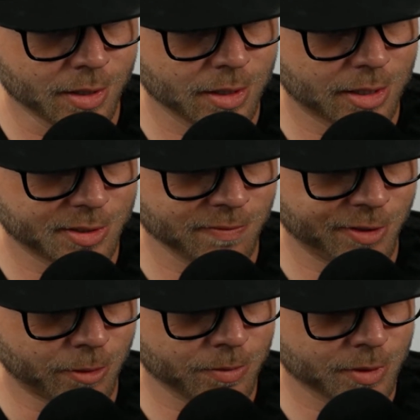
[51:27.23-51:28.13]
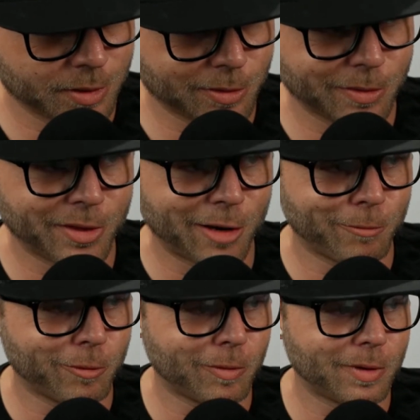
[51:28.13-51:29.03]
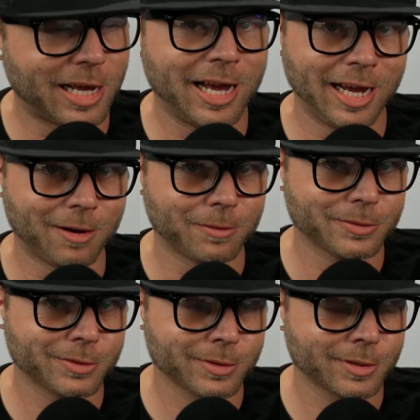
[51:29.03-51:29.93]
custom field that will house